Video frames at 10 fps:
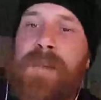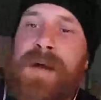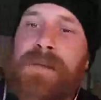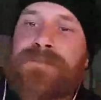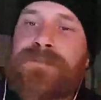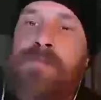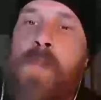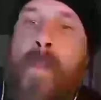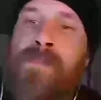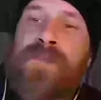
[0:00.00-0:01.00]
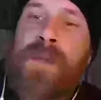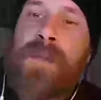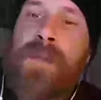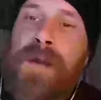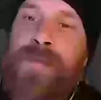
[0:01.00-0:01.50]
I bought
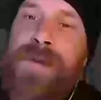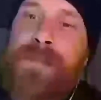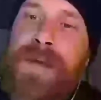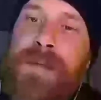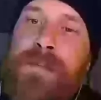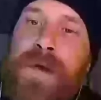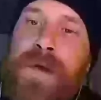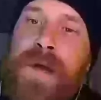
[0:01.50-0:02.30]
a pretty big book out of